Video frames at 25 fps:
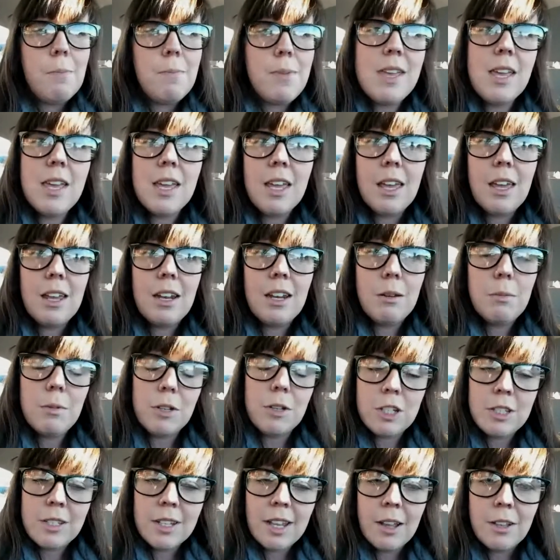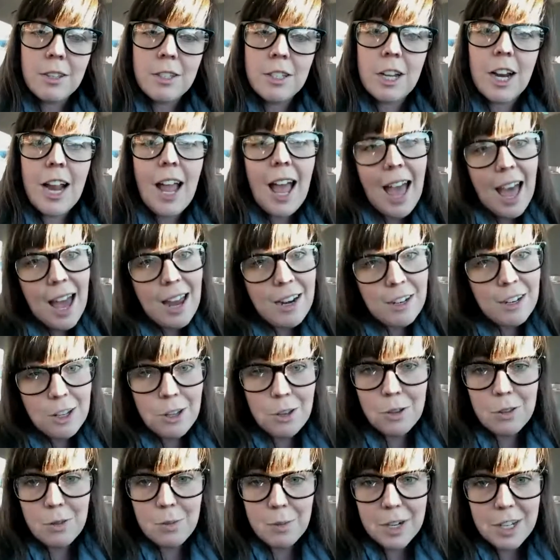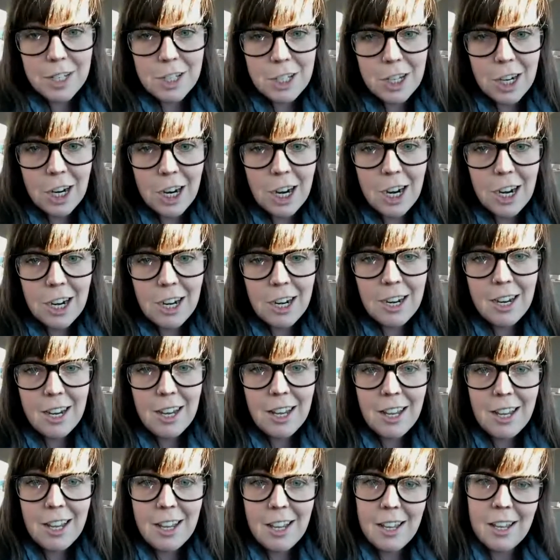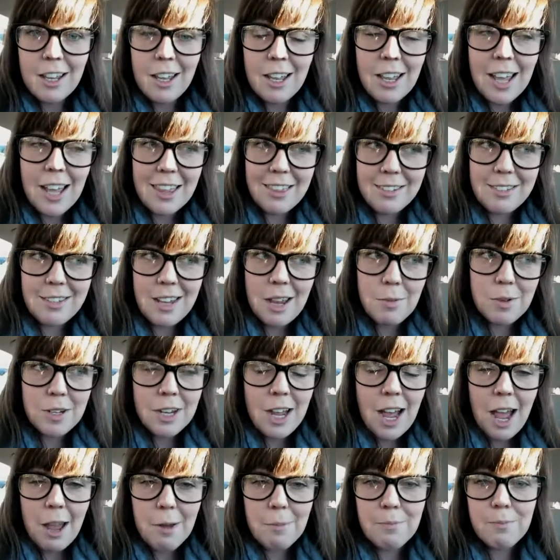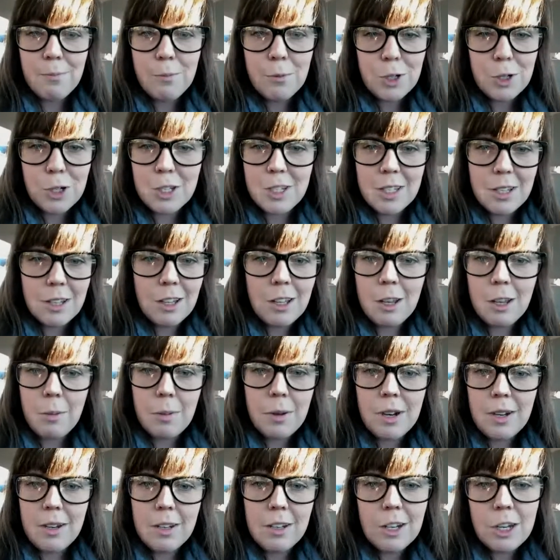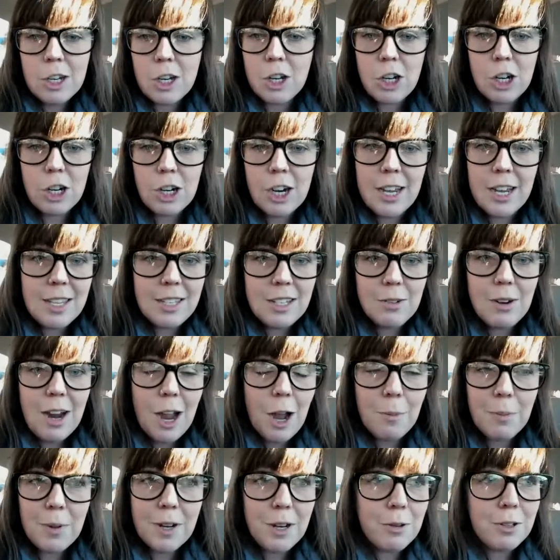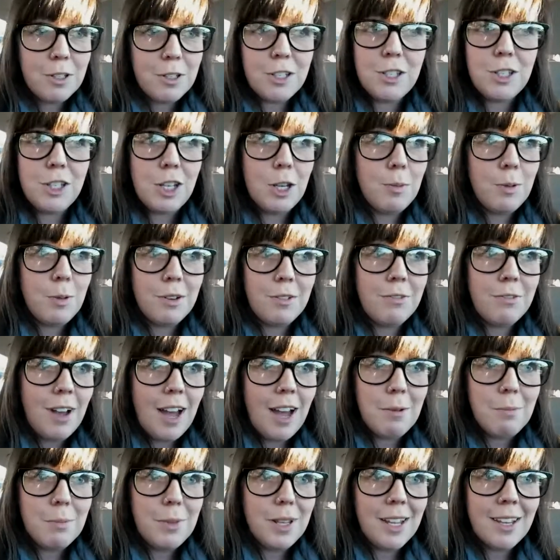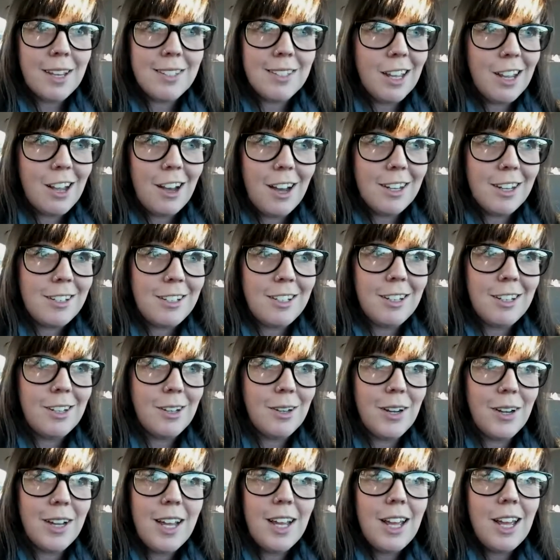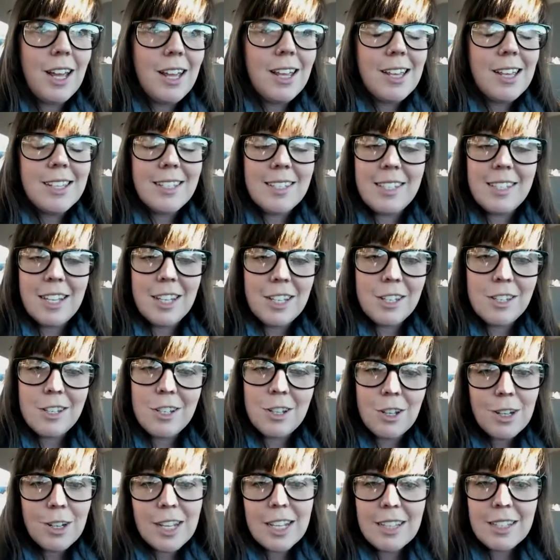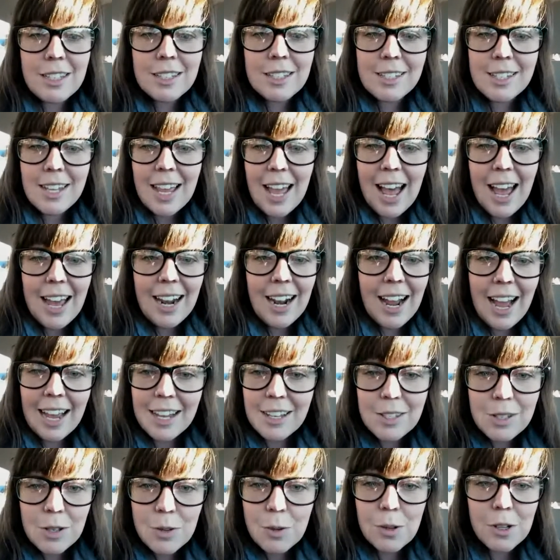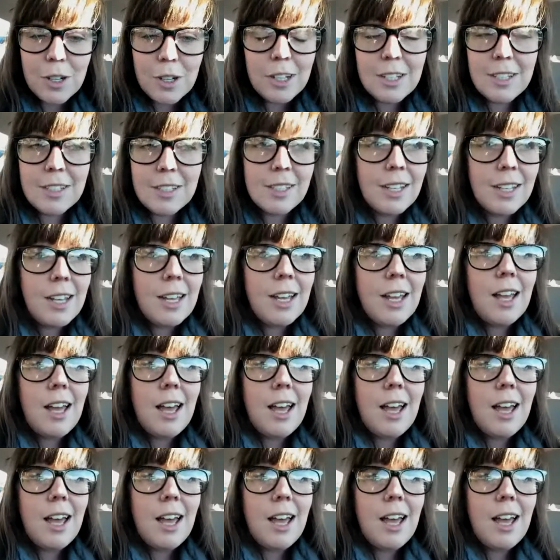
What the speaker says: being an admissions counselor and a youth minister at the same time, which was a little bit crazy route, but it was super fun because I got to see students at high schools,